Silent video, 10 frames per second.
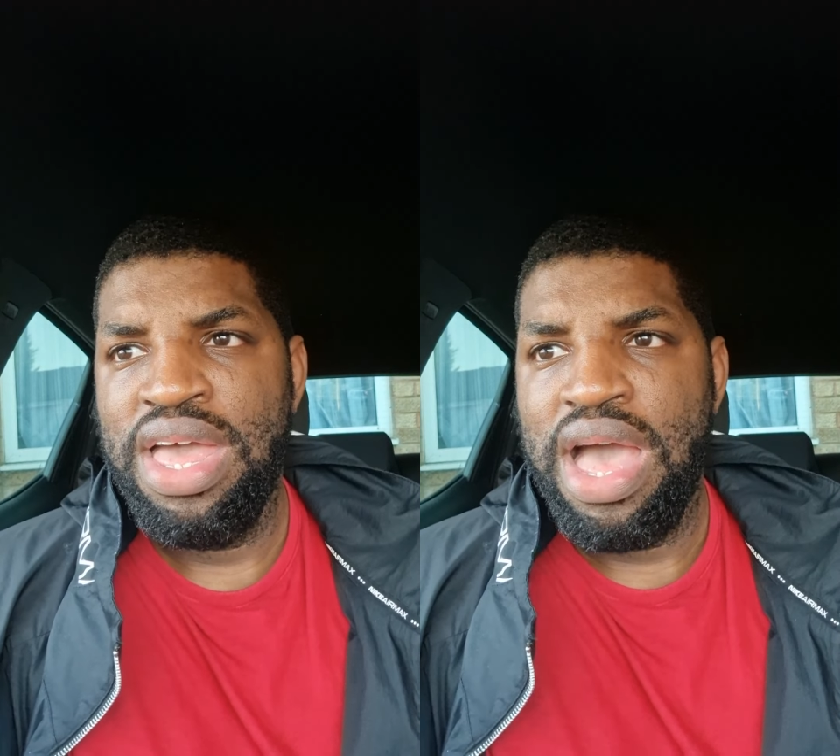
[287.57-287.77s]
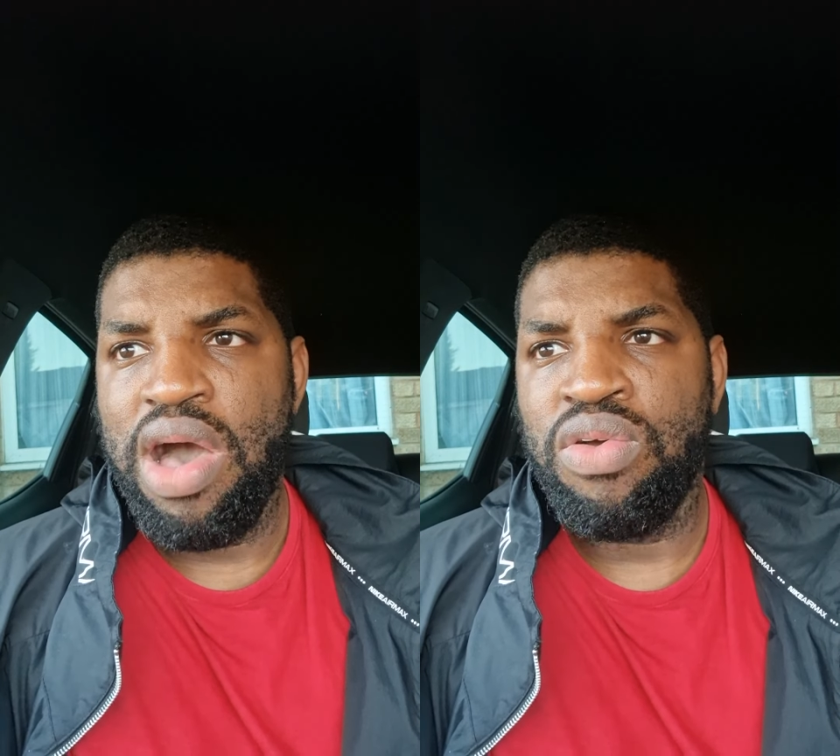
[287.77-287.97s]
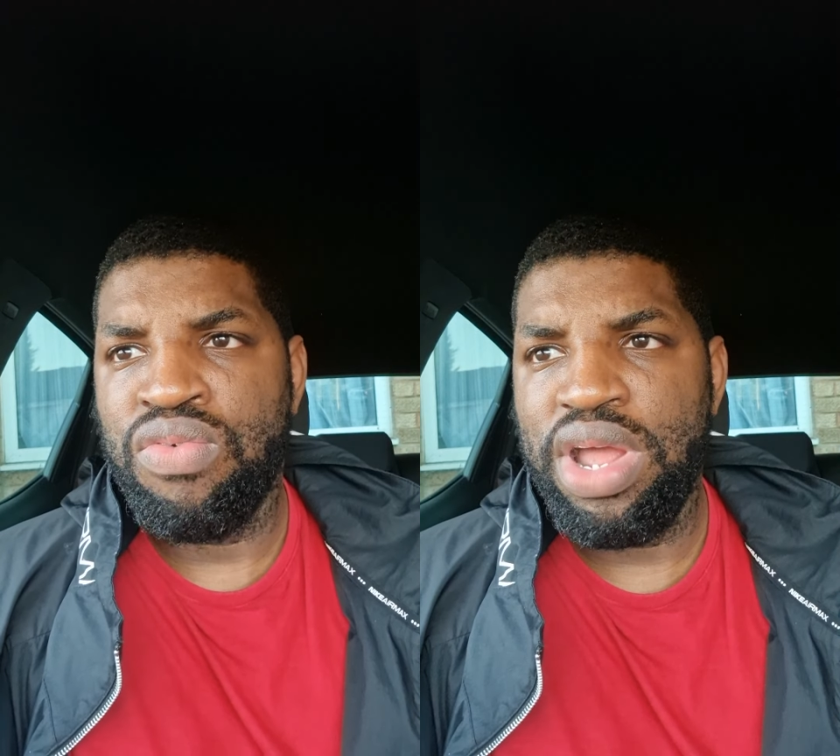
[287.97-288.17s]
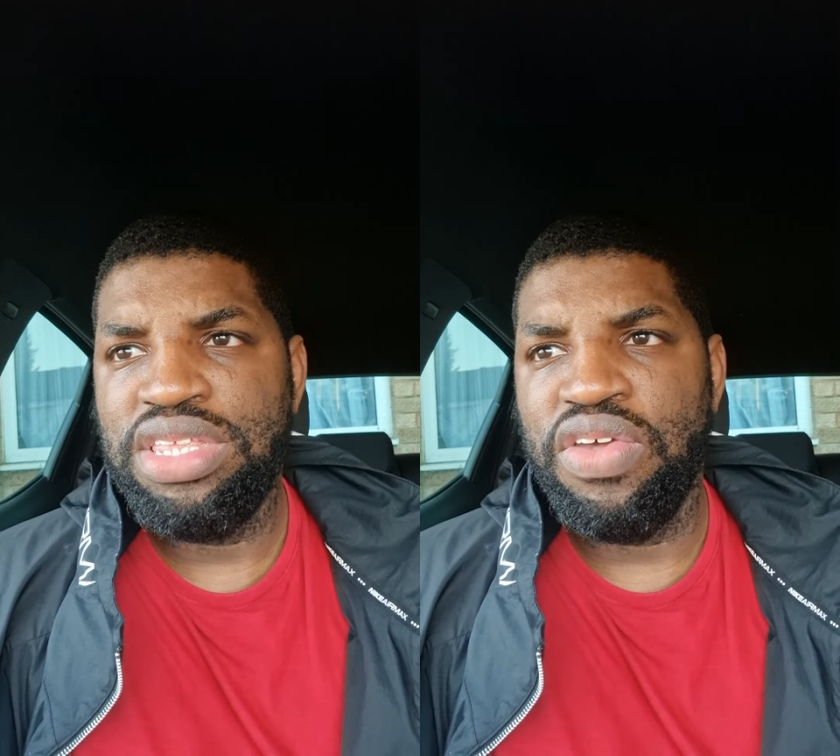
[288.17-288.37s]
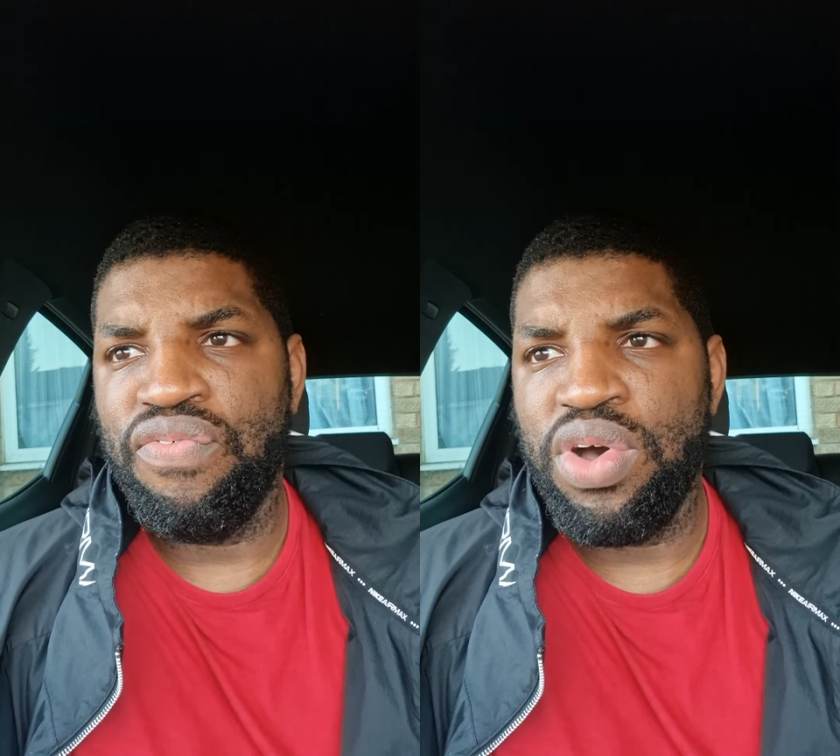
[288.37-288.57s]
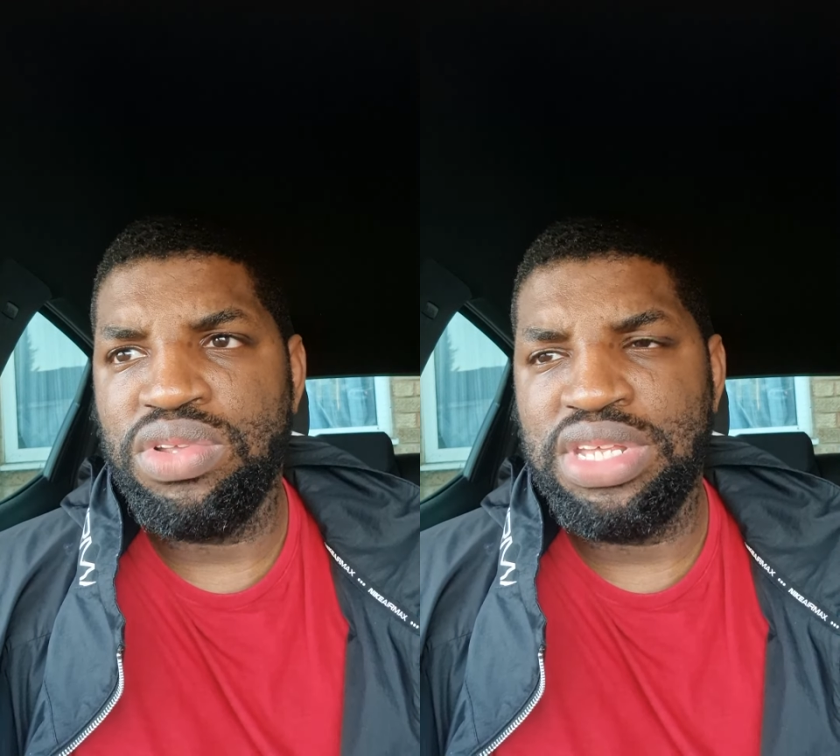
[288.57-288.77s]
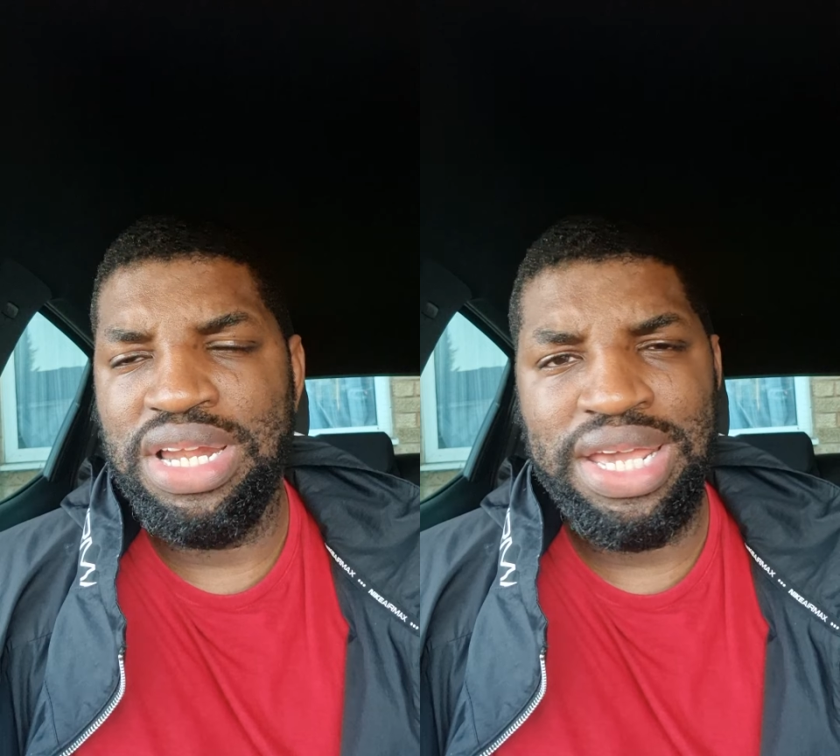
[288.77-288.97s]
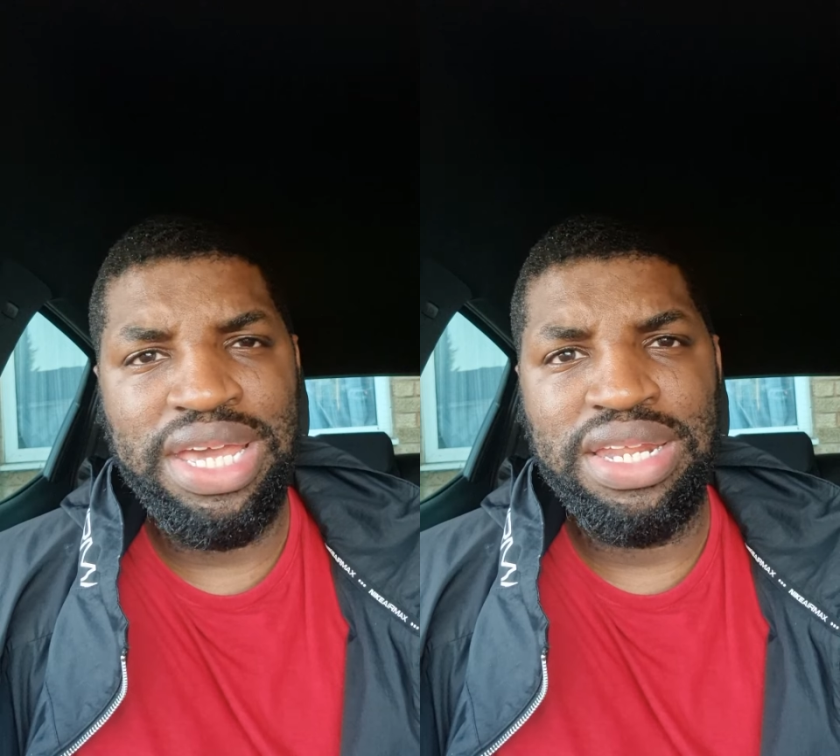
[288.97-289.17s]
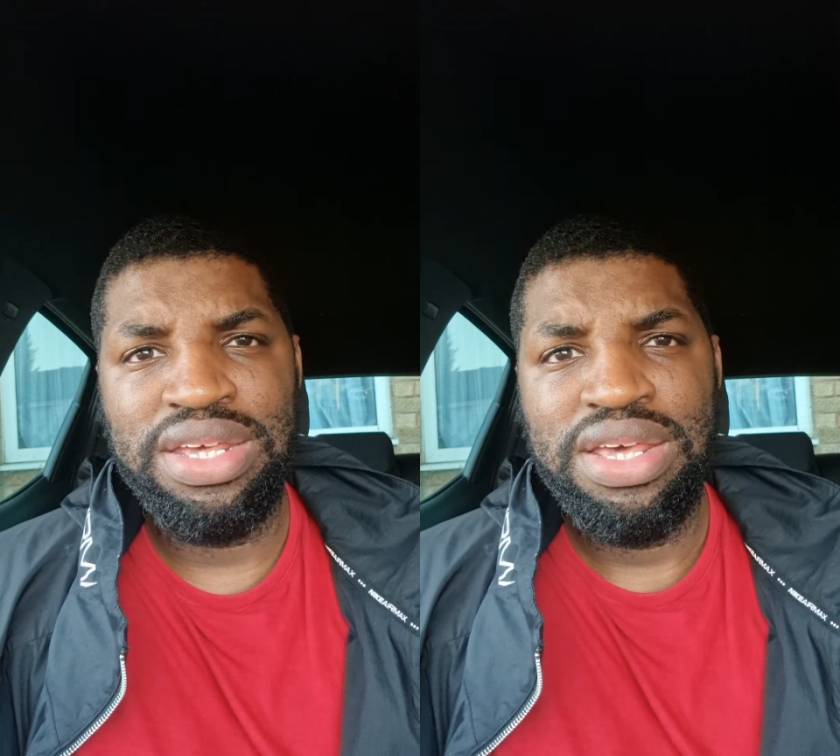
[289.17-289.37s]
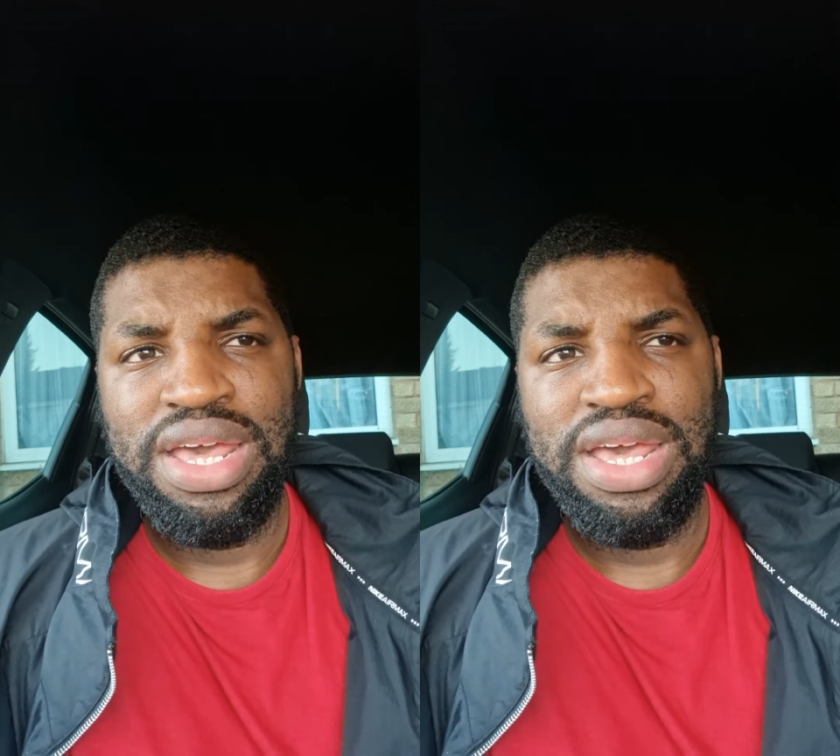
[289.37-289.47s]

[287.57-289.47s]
how great it felt to lead,